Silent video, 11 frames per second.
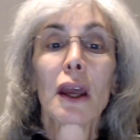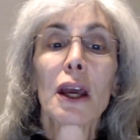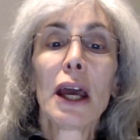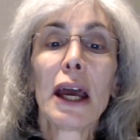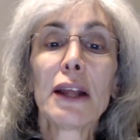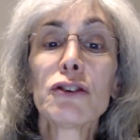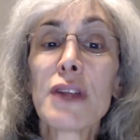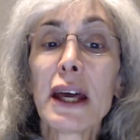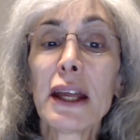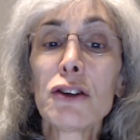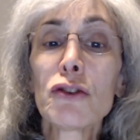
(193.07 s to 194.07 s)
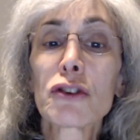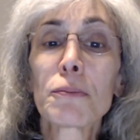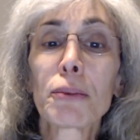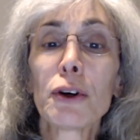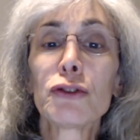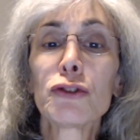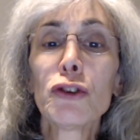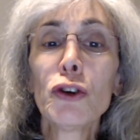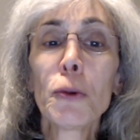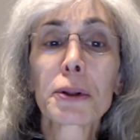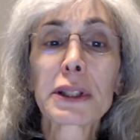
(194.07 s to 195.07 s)
And then you should put
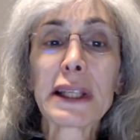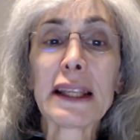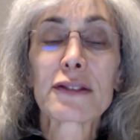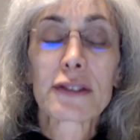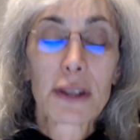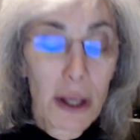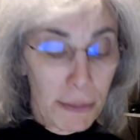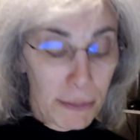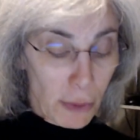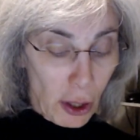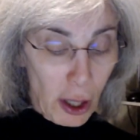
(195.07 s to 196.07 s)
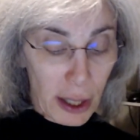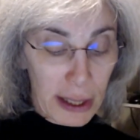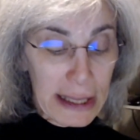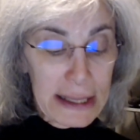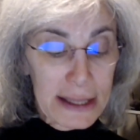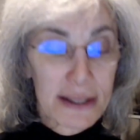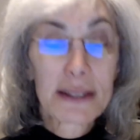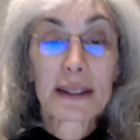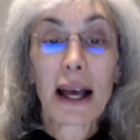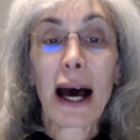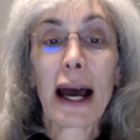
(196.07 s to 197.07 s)
2 pleats on each
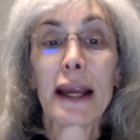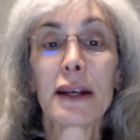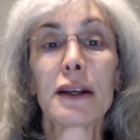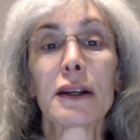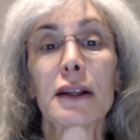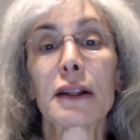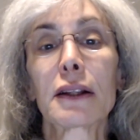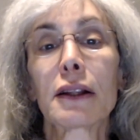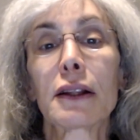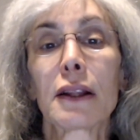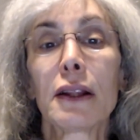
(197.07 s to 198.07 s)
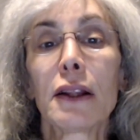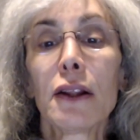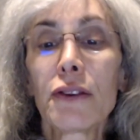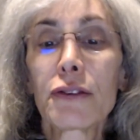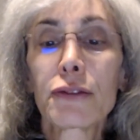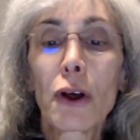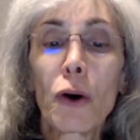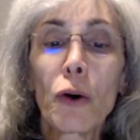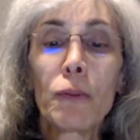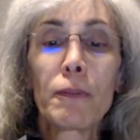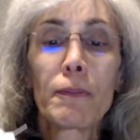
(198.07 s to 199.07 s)
side.
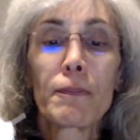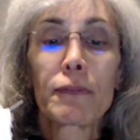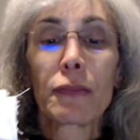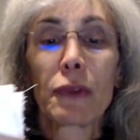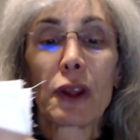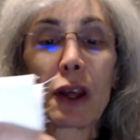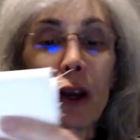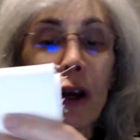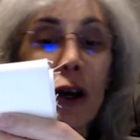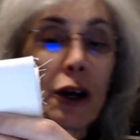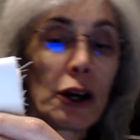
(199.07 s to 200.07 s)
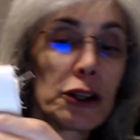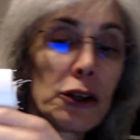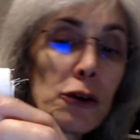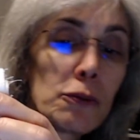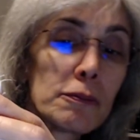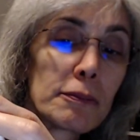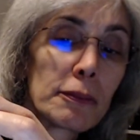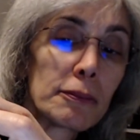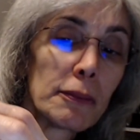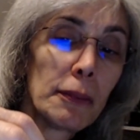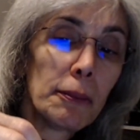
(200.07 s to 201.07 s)
So you
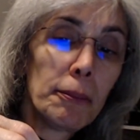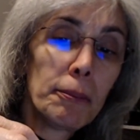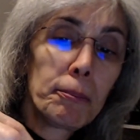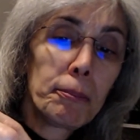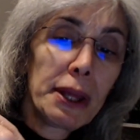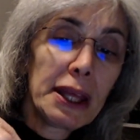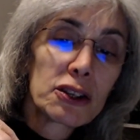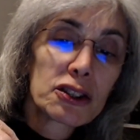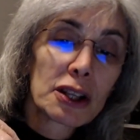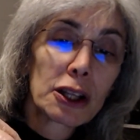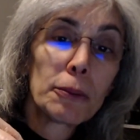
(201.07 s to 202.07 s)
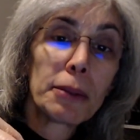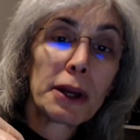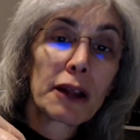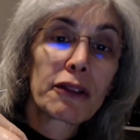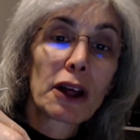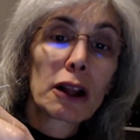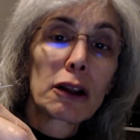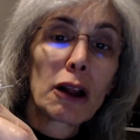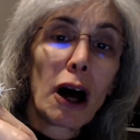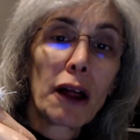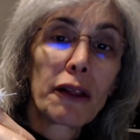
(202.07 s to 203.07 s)
pinch a little bit of the
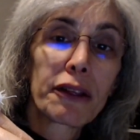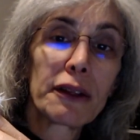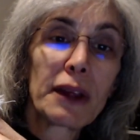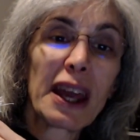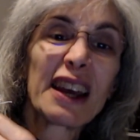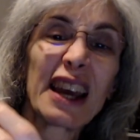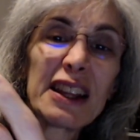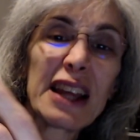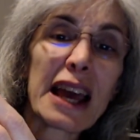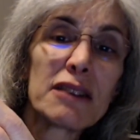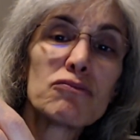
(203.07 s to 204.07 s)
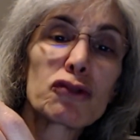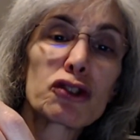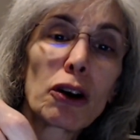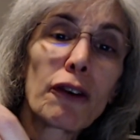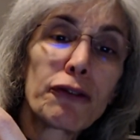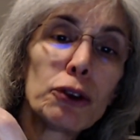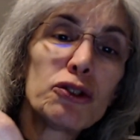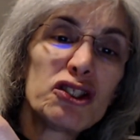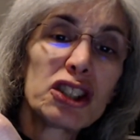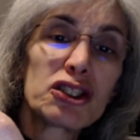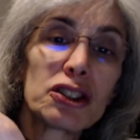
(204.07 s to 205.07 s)
cloth and sew a few
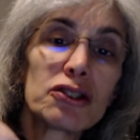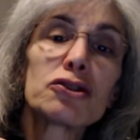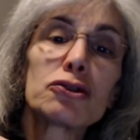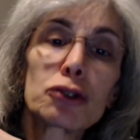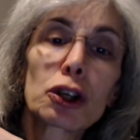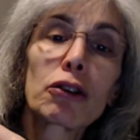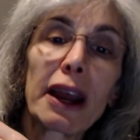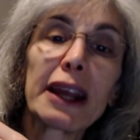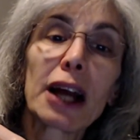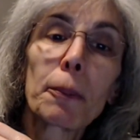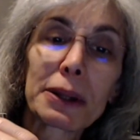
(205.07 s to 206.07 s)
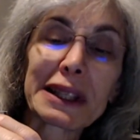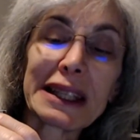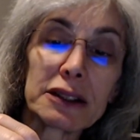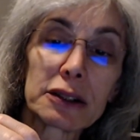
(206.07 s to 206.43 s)
stitches to create a pleat.